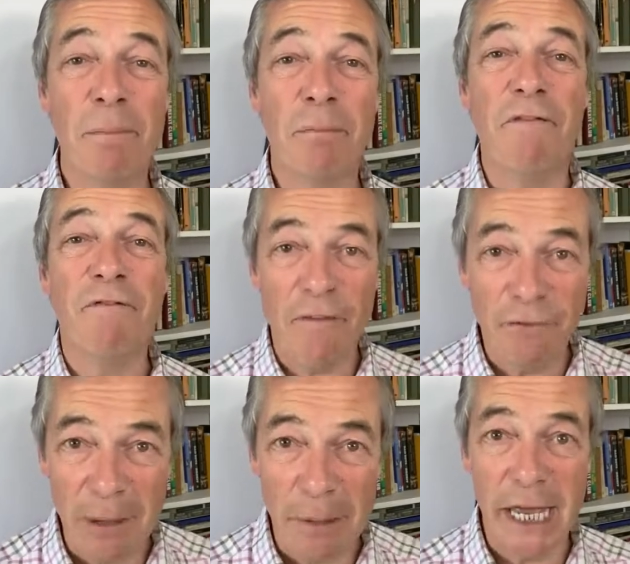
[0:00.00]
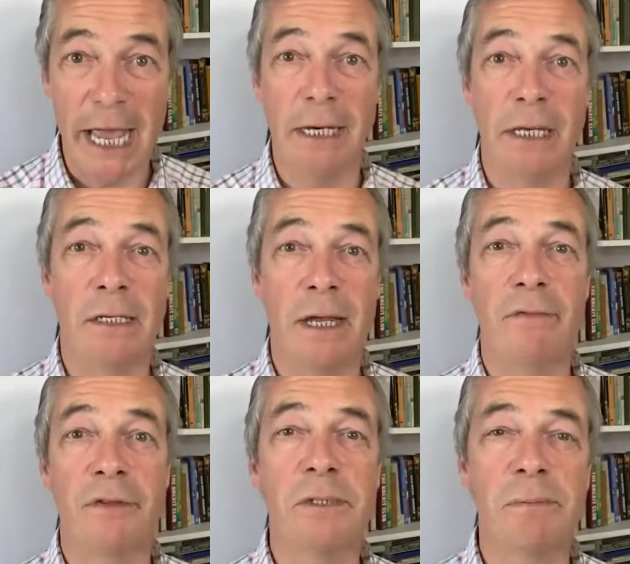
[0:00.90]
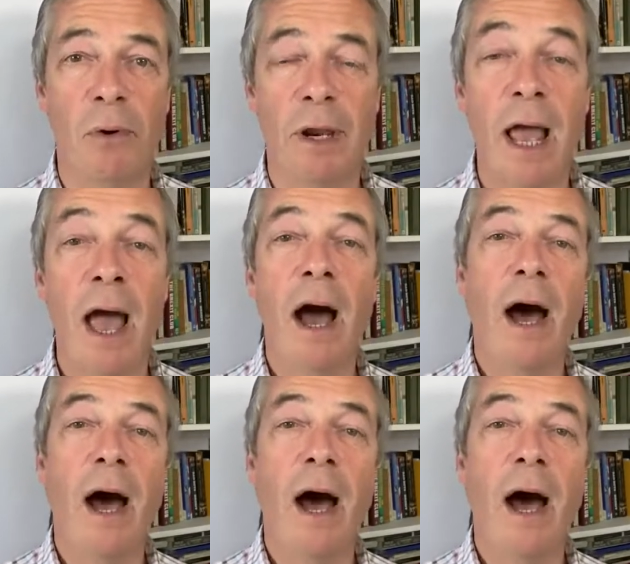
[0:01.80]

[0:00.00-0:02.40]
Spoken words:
But 50 were taken into Dover this morning.